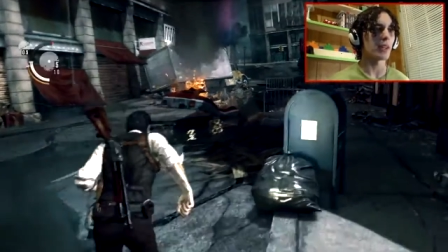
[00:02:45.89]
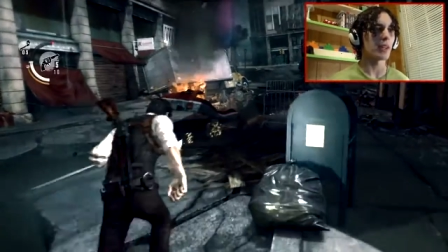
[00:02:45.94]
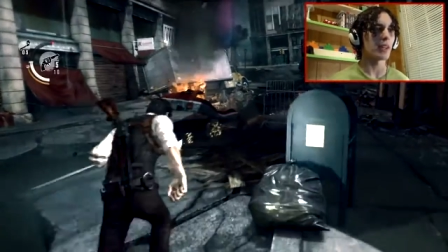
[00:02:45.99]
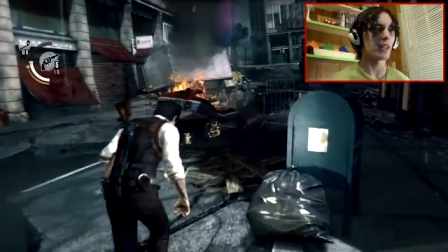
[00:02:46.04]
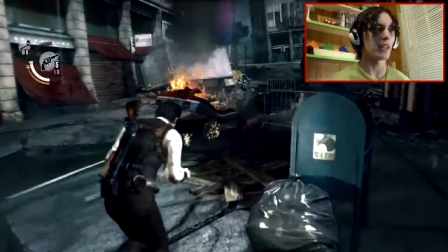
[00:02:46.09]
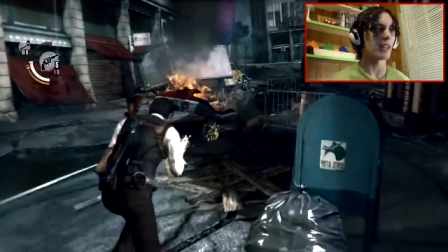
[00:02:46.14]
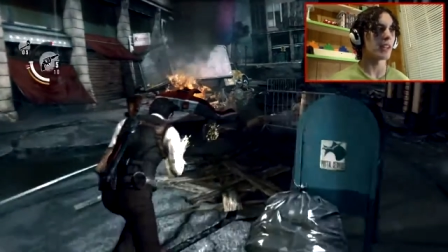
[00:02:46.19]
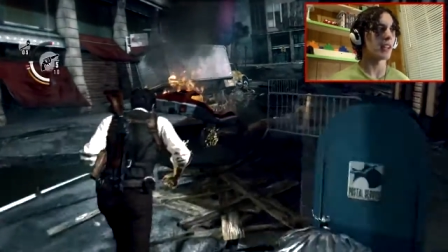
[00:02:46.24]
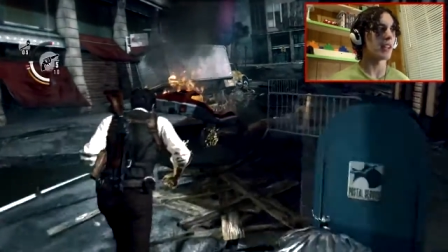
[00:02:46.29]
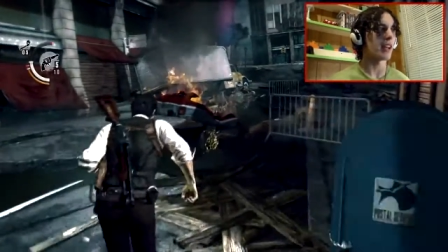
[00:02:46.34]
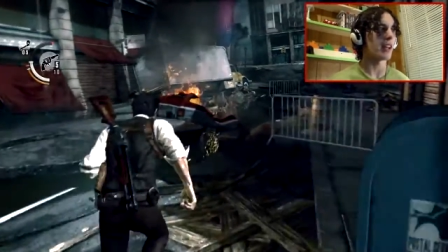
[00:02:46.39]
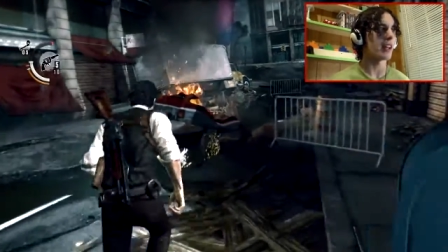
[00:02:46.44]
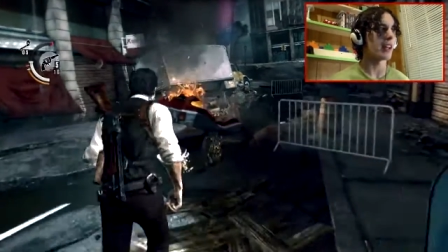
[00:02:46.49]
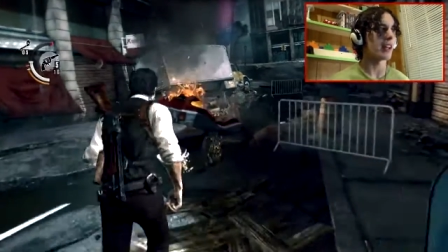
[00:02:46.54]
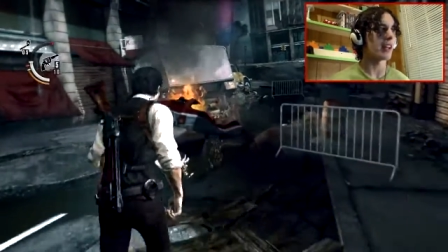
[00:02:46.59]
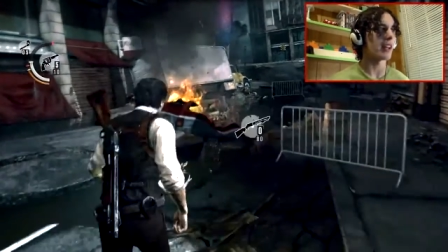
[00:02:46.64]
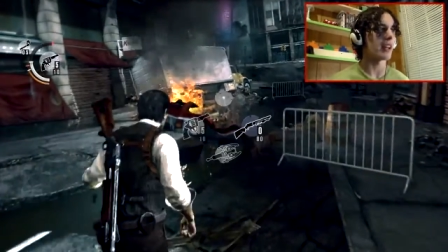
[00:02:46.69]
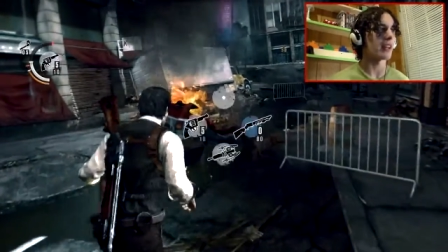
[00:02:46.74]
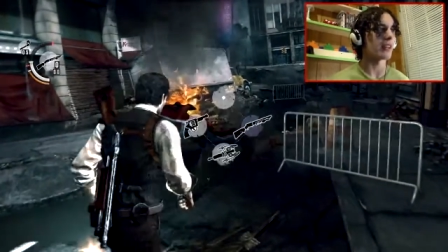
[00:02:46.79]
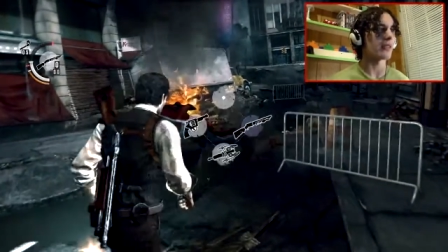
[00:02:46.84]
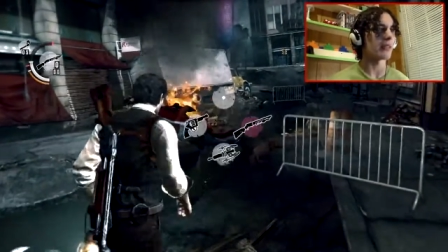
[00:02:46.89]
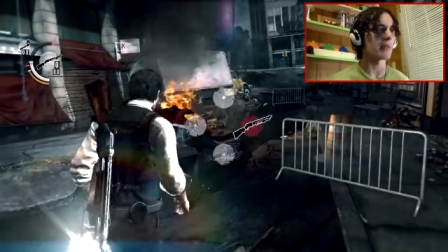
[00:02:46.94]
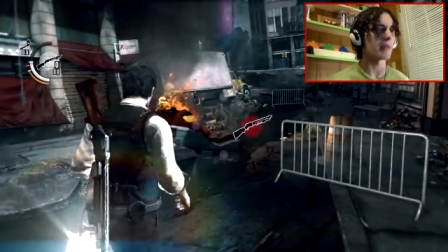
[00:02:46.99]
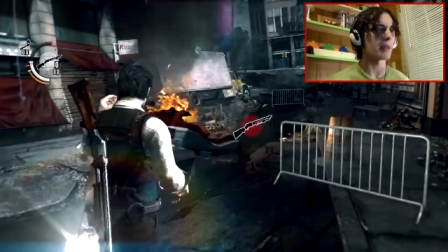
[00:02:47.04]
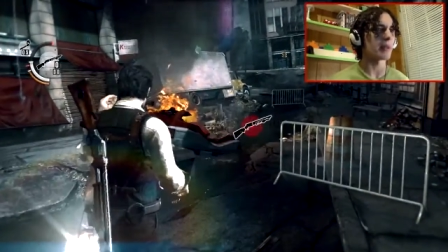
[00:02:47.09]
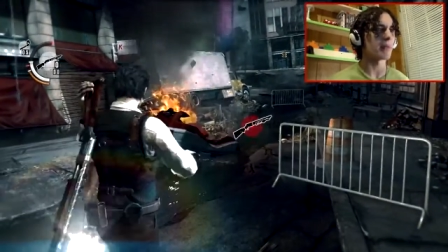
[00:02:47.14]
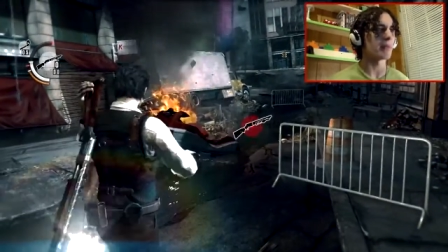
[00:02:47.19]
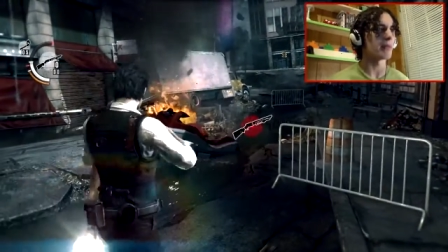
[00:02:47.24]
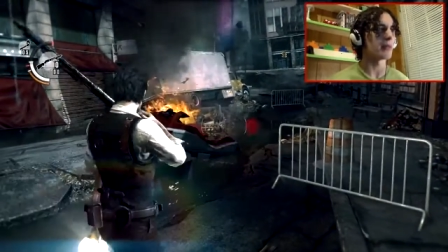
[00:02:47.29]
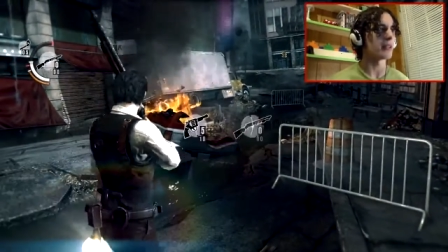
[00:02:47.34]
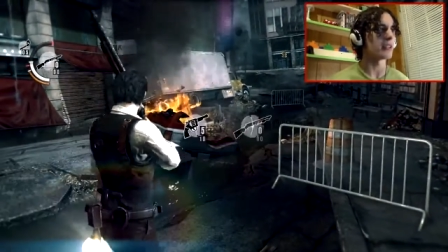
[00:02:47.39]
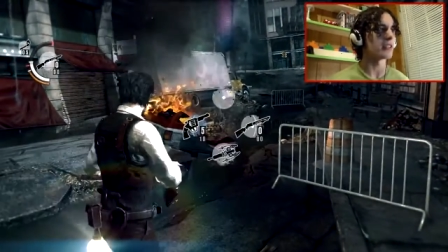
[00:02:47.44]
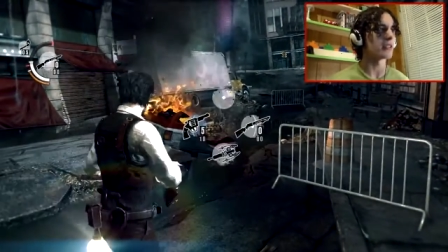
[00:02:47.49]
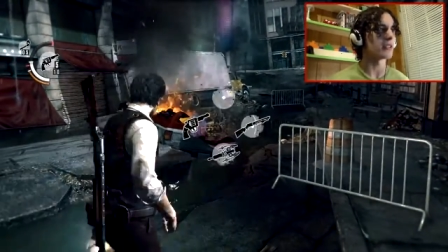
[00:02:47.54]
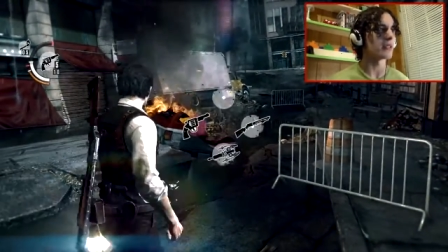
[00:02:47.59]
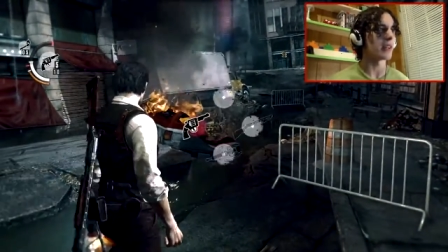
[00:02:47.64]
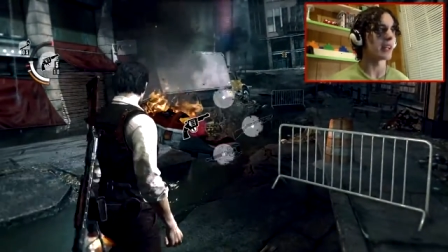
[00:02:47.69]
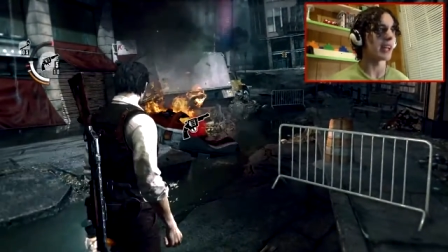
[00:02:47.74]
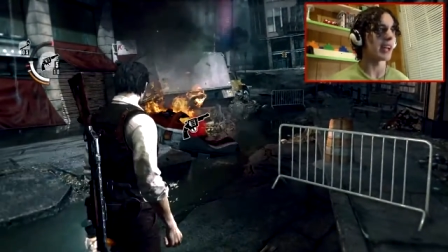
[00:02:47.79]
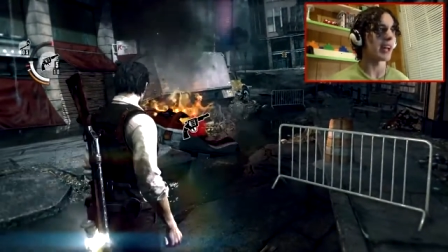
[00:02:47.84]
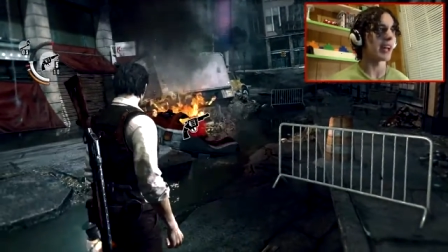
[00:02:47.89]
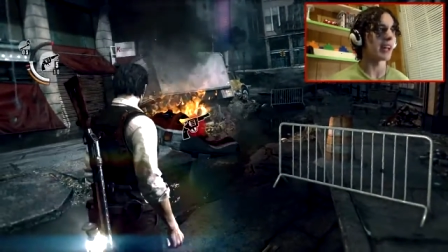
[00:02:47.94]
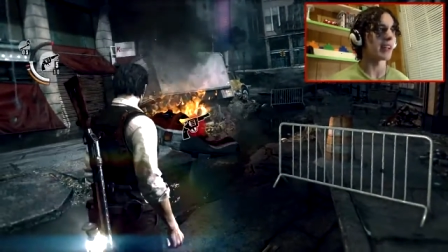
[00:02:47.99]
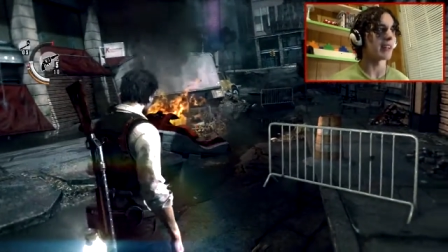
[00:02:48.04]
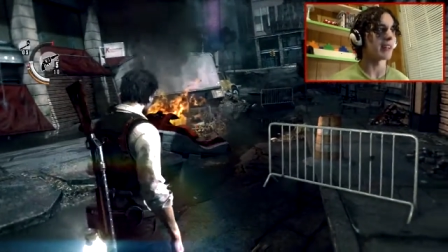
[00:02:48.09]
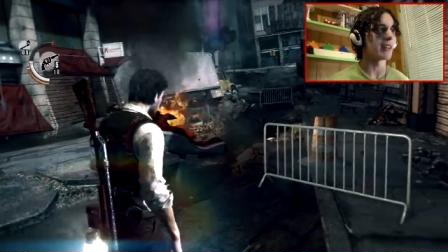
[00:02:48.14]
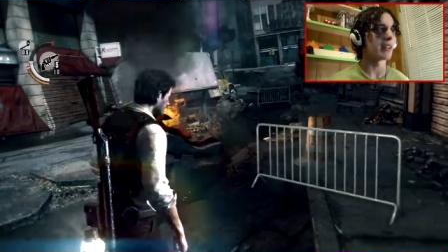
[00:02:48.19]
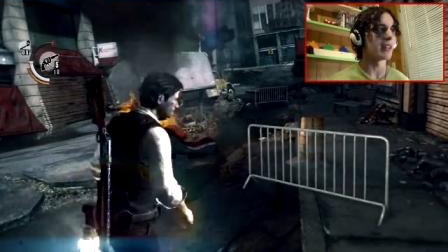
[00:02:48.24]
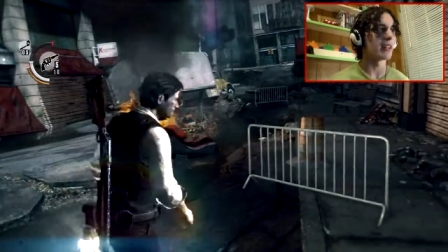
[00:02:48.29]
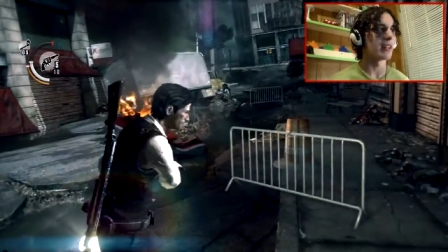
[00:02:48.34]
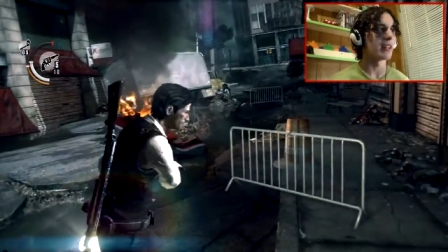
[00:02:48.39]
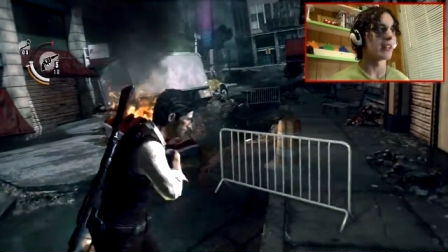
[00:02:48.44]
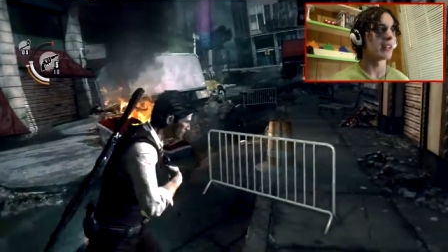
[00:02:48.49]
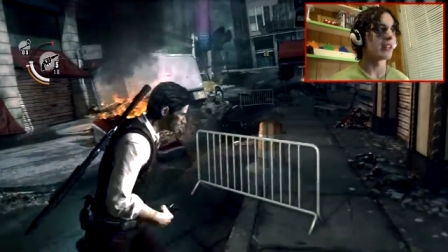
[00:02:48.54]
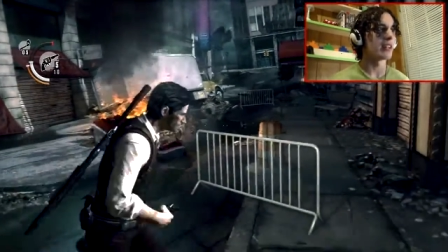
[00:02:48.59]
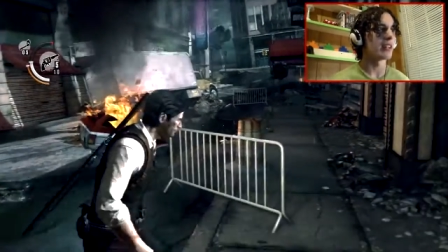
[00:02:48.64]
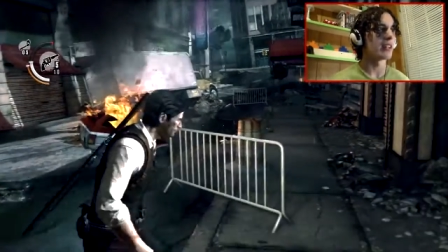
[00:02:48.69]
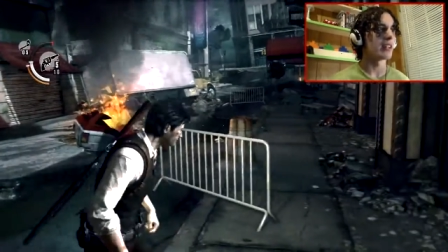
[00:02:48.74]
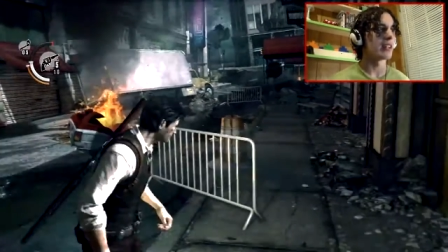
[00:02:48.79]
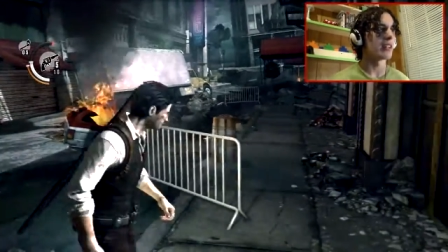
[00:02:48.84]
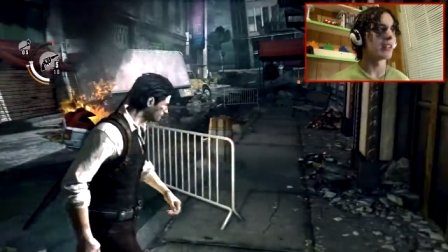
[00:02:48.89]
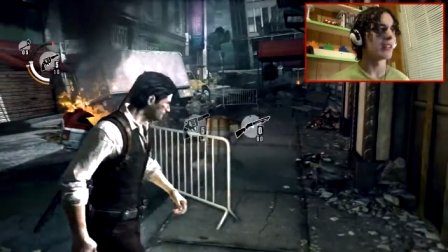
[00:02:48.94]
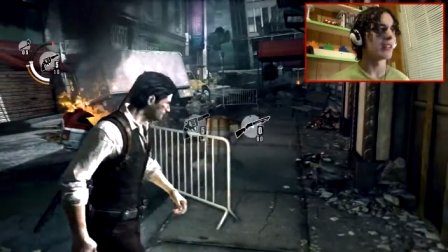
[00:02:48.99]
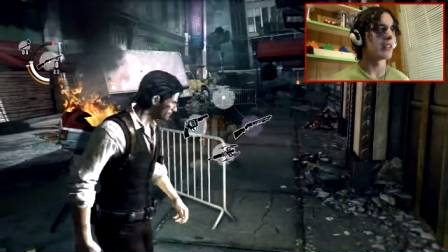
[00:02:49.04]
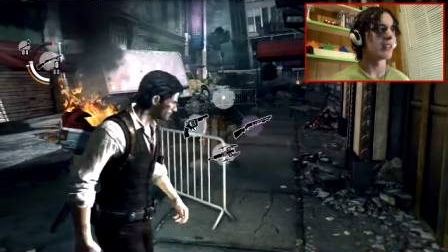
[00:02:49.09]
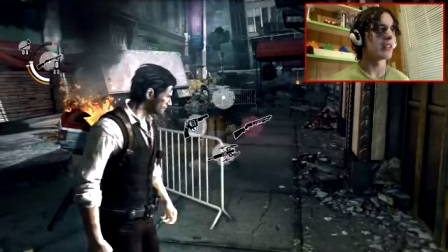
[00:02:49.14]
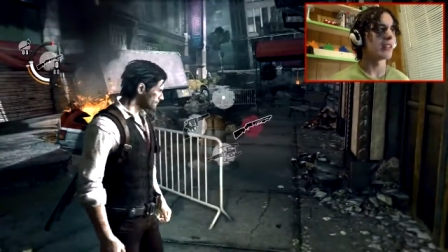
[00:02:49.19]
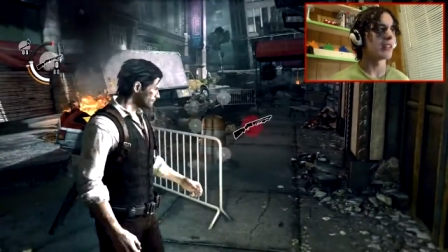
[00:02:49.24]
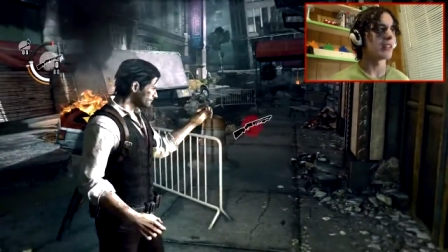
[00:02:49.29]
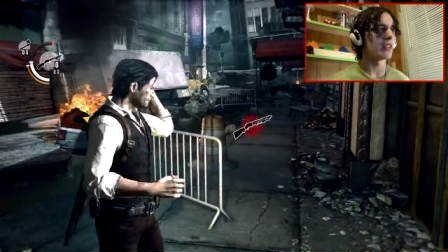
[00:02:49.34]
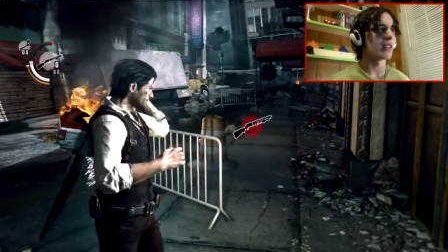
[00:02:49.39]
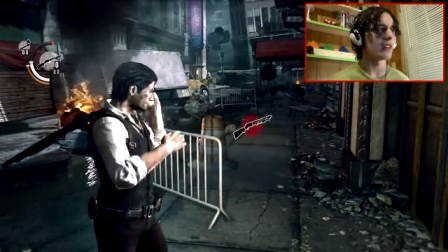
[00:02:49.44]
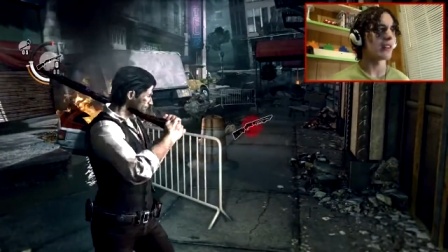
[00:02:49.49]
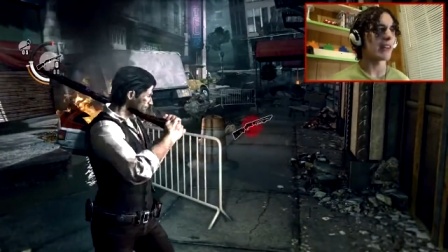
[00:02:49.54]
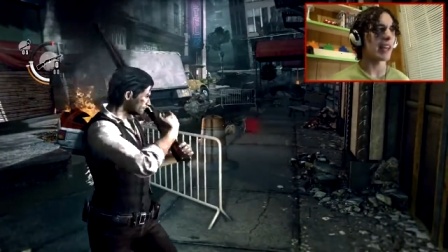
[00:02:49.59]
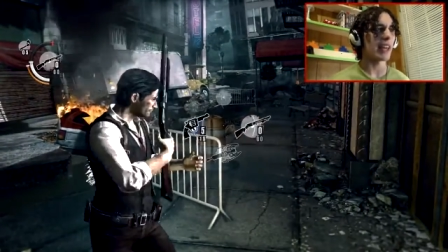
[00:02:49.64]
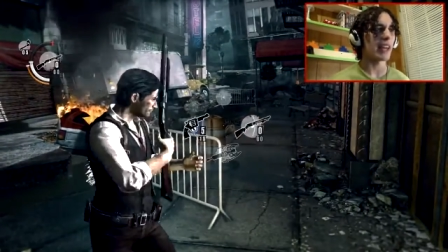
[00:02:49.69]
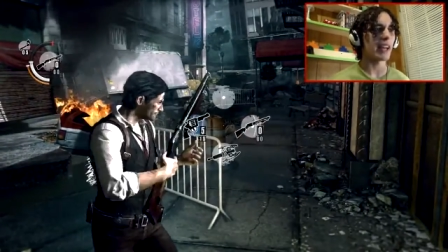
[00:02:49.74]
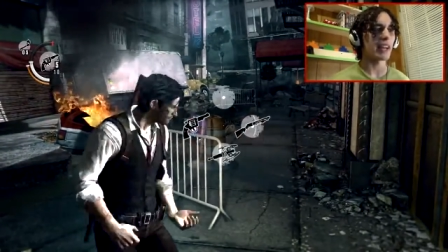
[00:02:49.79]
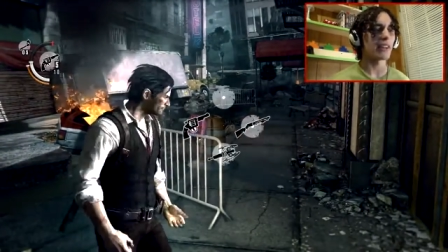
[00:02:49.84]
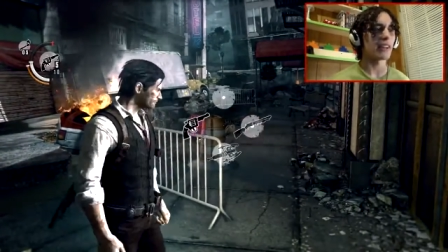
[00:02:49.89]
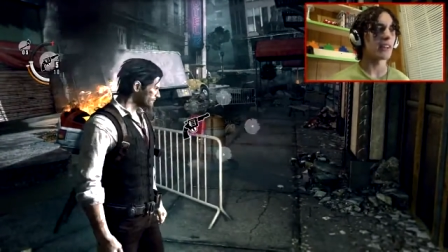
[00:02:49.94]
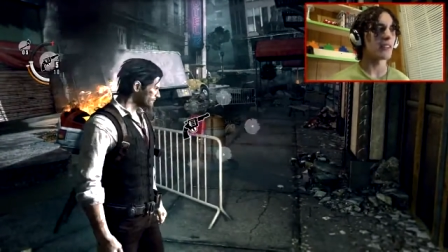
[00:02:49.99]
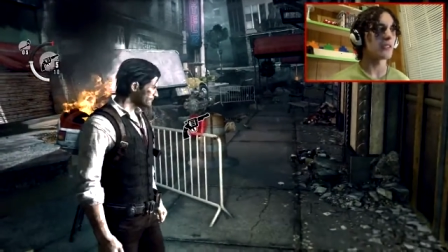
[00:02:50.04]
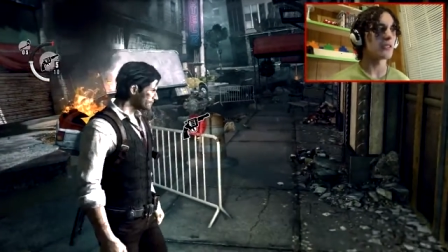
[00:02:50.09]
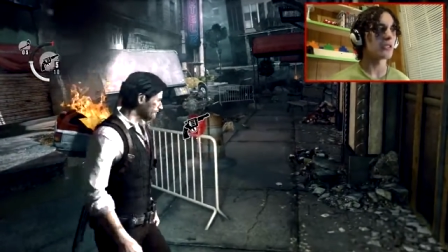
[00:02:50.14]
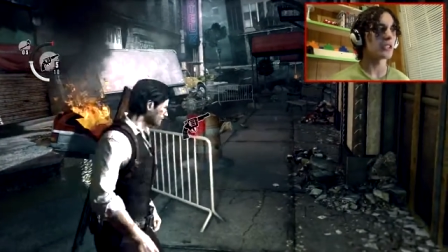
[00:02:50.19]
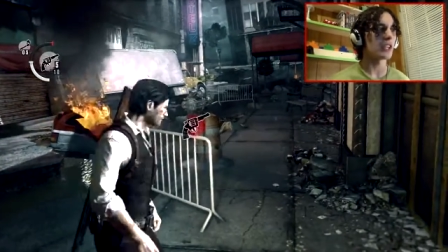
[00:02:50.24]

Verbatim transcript: How many bullets do I got? Okay, I got no